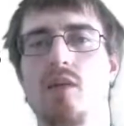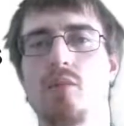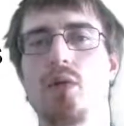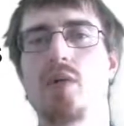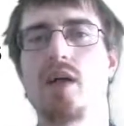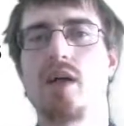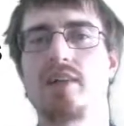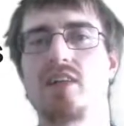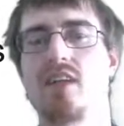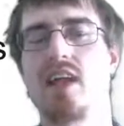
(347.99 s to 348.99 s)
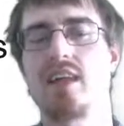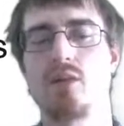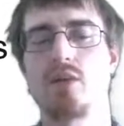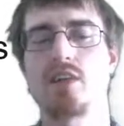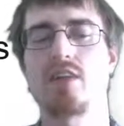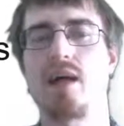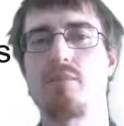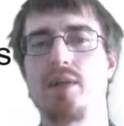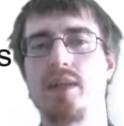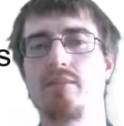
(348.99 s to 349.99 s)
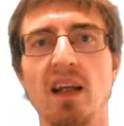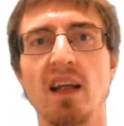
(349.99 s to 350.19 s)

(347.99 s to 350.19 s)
but by understanding what is happening.